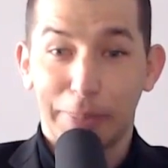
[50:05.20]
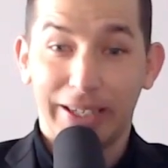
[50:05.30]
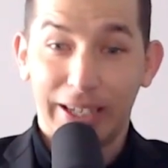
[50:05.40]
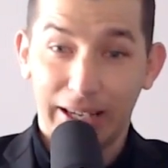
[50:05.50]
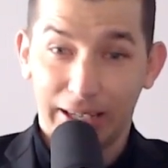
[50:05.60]

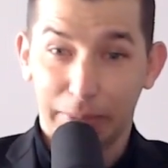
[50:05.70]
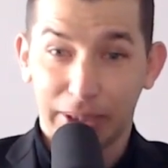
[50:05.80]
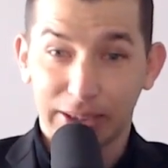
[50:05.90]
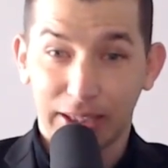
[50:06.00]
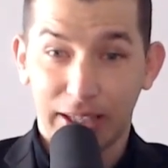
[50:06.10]
beginning
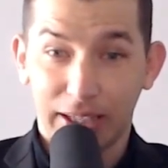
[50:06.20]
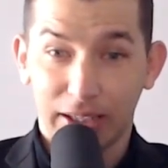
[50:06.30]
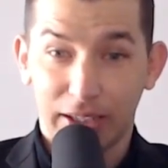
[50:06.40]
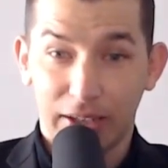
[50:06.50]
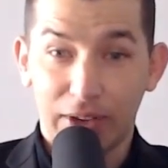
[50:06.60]
because I think
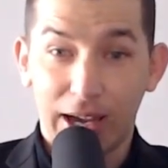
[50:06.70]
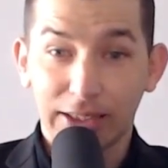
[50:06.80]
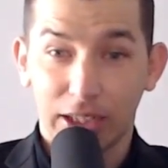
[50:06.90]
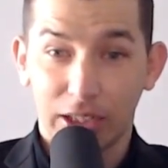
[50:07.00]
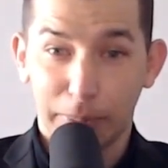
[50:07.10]
if I
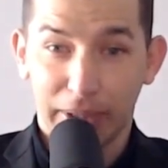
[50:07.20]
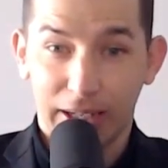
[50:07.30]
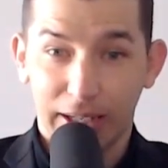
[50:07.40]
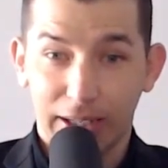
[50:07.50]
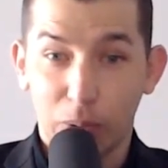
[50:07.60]
ask it at the
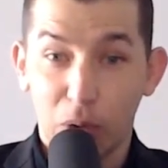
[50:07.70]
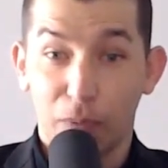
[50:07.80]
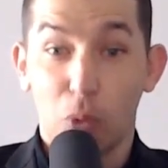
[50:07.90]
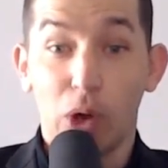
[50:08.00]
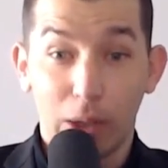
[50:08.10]
beginning, I won't
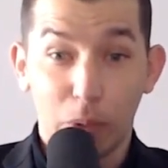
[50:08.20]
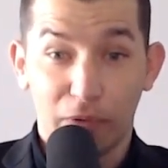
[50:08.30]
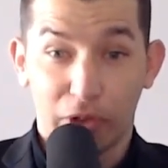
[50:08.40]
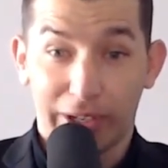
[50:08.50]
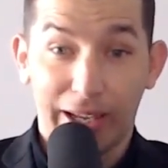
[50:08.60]
one I won't
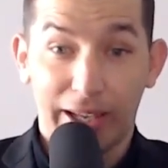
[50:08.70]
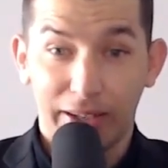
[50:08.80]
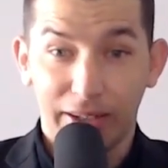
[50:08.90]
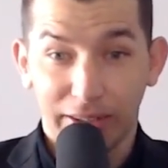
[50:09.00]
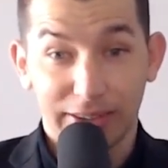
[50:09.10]
forget
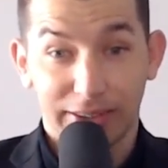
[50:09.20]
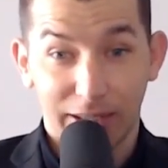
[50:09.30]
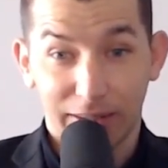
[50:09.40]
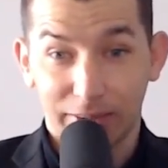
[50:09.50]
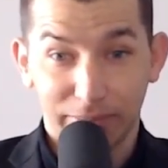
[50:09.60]
because
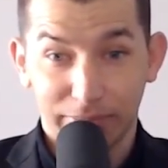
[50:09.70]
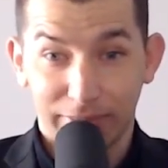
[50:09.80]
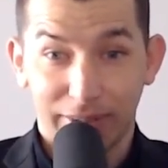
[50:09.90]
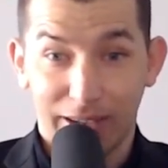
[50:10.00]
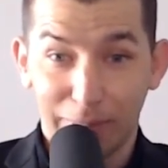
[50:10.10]

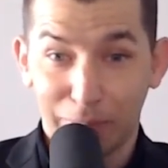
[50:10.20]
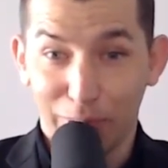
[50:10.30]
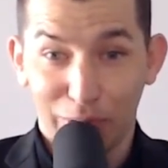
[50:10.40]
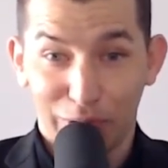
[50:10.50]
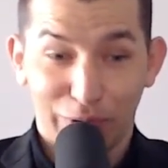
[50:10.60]
I'm
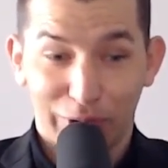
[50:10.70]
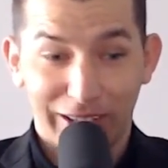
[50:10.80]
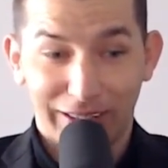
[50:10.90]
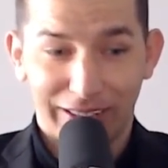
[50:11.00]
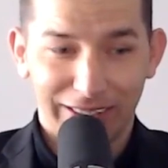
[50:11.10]
known to
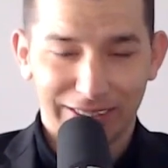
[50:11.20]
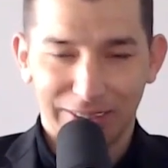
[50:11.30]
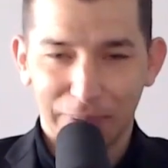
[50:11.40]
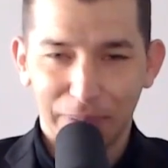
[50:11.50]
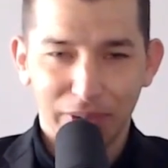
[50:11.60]
forget things.
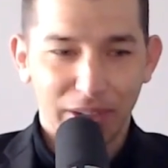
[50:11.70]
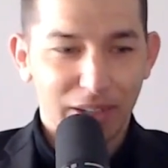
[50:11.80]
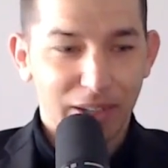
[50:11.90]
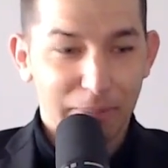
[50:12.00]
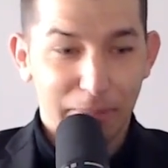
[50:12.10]

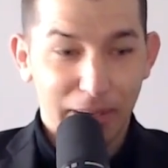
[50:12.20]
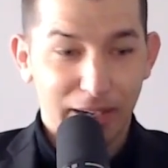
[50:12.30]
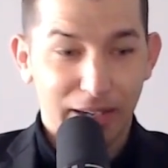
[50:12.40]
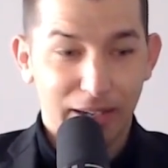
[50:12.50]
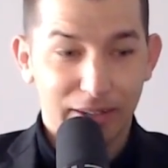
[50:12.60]
But
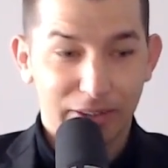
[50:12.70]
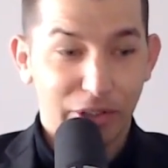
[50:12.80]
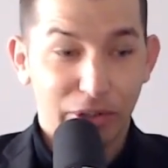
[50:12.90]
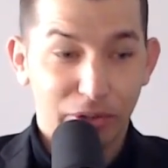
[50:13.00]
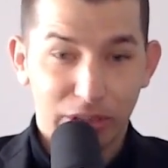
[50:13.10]
uh,
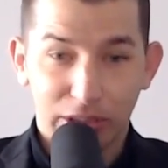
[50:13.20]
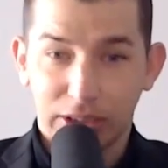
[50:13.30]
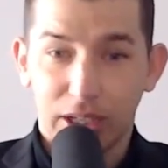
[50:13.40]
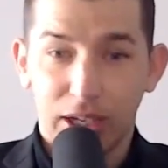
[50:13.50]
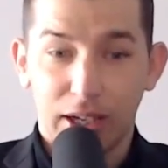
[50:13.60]
two,
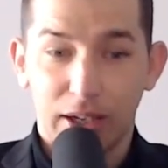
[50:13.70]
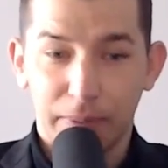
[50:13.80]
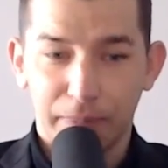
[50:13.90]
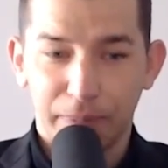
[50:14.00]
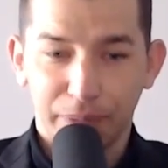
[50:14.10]
just
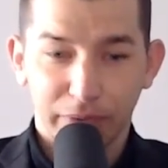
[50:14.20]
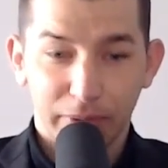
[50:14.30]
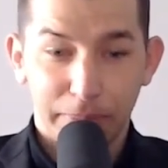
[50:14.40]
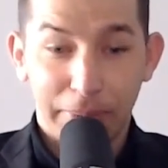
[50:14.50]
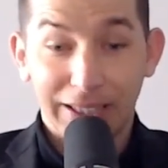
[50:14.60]
um,
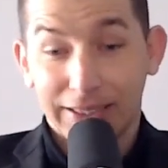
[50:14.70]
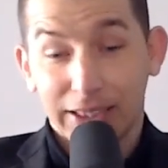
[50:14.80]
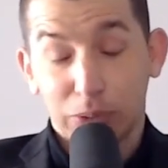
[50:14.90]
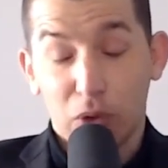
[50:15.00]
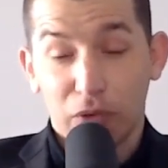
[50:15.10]
biggest thing
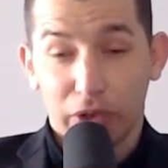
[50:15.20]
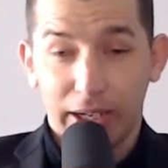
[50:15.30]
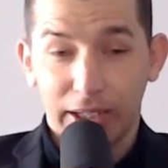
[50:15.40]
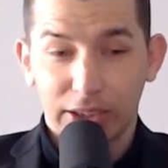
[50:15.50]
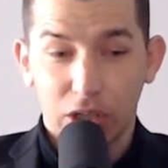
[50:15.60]
is won't
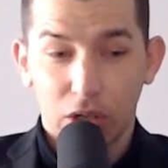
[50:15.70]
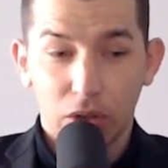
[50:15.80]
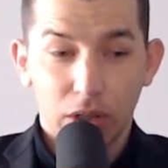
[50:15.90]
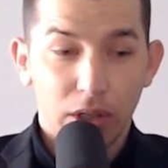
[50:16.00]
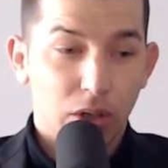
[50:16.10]
forget. So
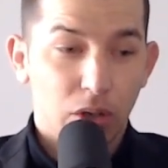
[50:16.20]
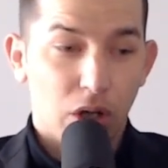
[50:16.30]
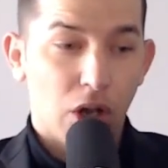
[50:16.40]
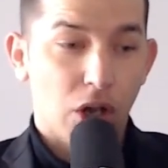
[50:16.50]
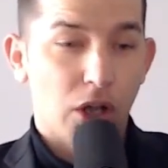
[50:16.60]

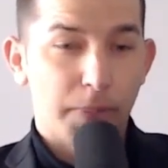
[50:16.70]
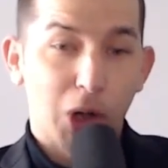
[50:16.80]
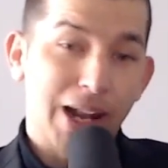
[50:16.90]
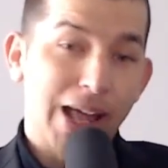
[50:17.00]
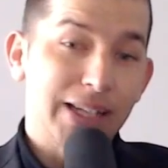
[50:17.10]
um,
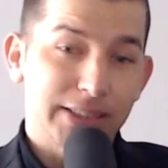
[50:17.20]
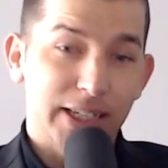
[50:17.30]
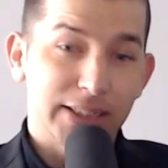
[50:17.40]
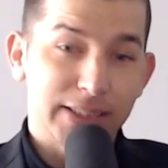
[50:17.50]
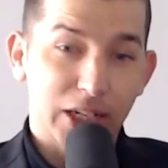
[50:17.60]
our last
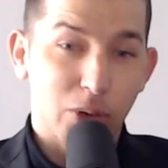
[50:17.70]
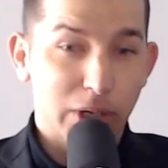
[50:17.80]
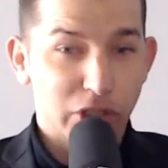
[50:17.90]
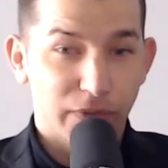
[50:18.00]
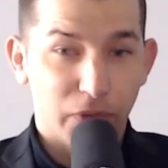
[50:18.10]
guest had a
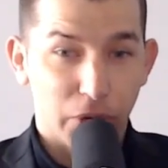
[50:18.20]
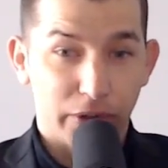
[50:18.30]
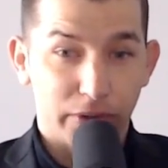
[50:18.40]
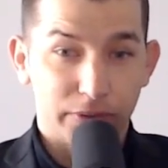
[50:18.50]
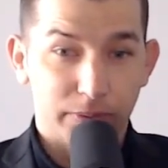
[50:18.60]
question for
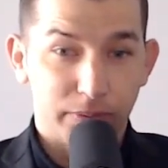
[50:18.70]
you.